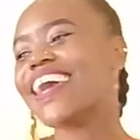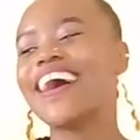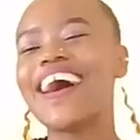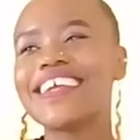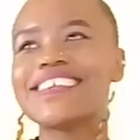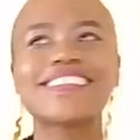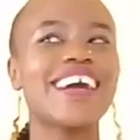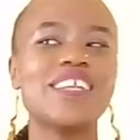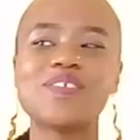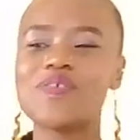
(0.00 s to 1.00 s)
Yeah, I just
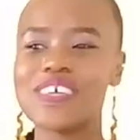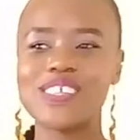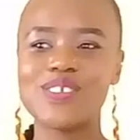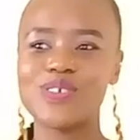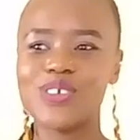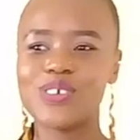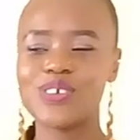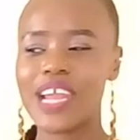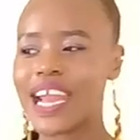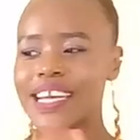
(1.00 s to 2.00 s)
can't wait to show
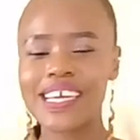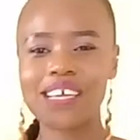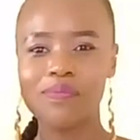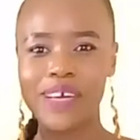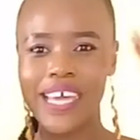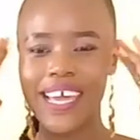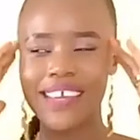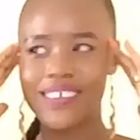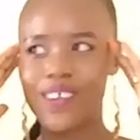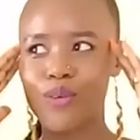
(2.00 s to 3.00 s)
you. And in my
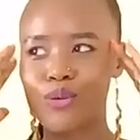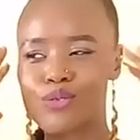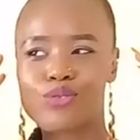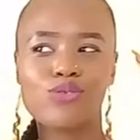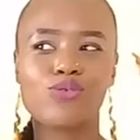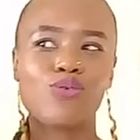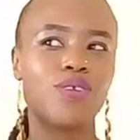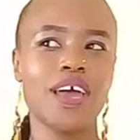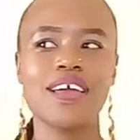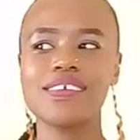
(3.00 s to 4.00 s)
head, it looks so
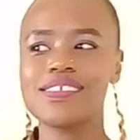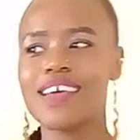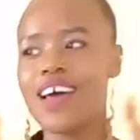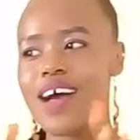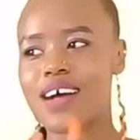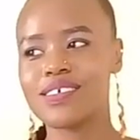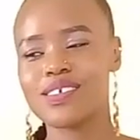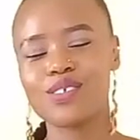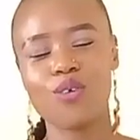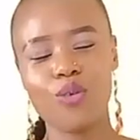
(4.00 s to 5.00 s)
nice. I
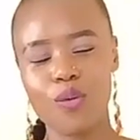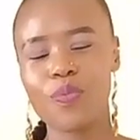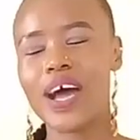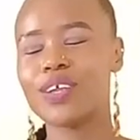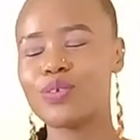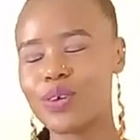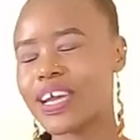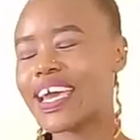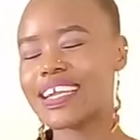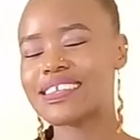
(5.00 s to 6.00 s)
just hope I
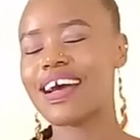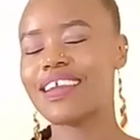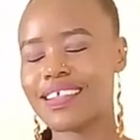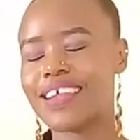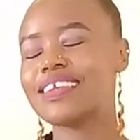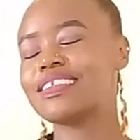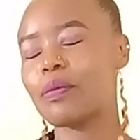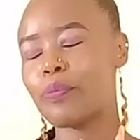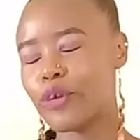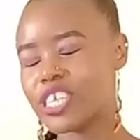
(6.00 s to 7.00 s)
don't get another
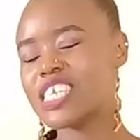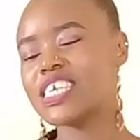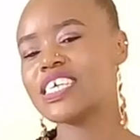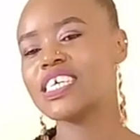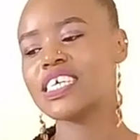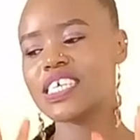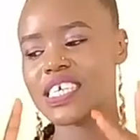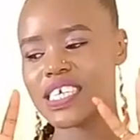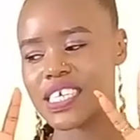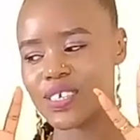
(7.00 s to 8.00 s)
disappointing
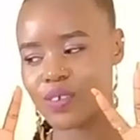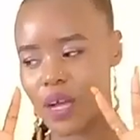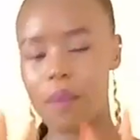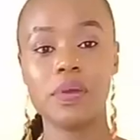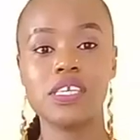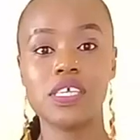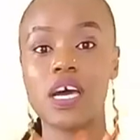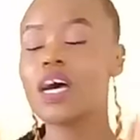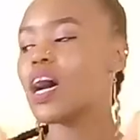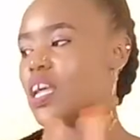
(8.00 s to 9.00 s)

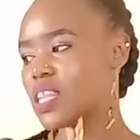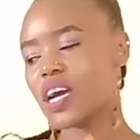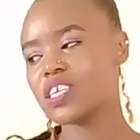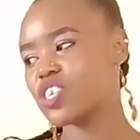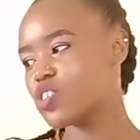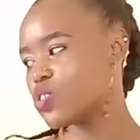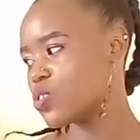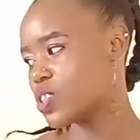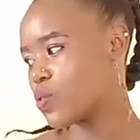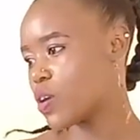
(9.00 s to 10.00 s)
carpenter. I think I just
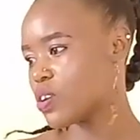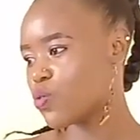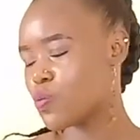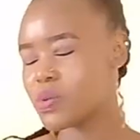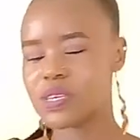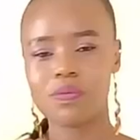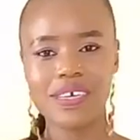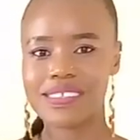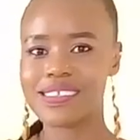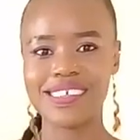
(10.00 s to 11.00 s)
choose the one who made
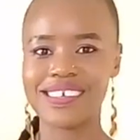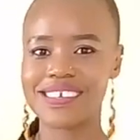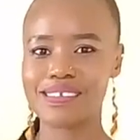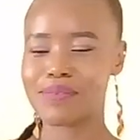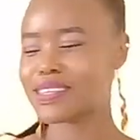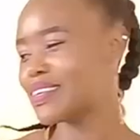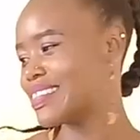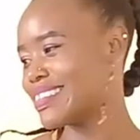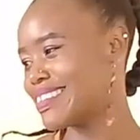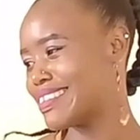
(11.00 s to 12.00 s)
my seat.
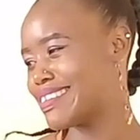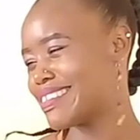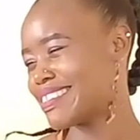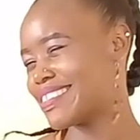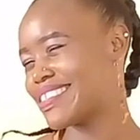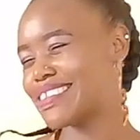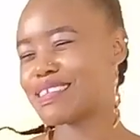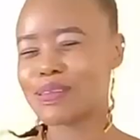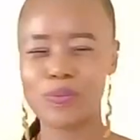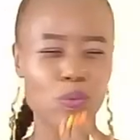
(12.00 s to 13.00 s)
This seat is
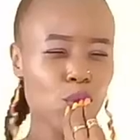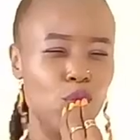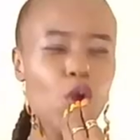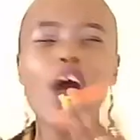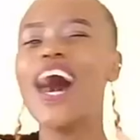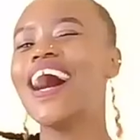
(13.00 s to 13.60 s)
just...